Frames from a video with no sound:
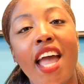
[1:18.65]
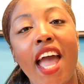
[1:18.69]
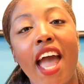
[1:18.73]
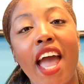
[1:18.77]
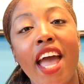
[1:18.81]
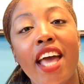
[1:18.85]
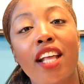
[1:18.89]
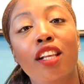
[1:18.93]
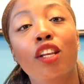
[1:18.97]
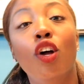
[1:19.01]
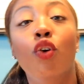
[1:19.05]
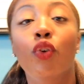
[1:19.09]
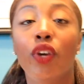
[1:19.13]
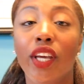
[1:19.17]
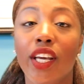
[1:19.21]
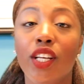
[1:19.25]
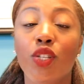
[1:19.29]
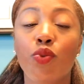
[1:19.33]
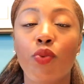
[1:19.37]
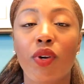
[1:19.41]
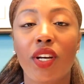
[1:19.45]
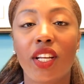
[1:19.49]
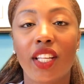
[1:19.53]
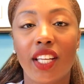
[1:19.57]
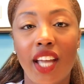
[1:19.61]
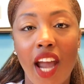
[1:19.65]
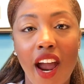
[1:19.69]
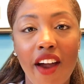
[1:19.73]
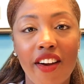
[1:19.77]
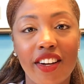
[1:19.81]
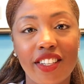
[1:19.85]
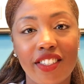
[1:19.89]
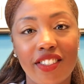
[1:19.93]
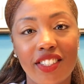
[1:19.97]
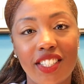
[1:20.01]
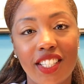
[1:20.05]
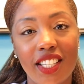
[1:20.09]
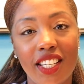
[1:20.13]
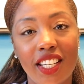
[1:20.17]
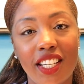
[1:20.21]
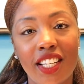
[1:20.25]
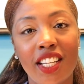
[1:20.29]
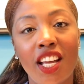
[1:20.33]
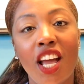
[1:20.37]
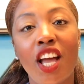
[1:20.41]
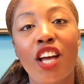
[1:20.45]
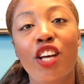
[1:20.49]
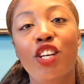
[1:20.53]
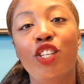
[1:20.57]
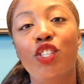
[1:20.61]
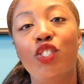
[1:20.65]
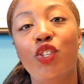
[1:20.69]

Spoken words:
and Loki is one of the characters in it.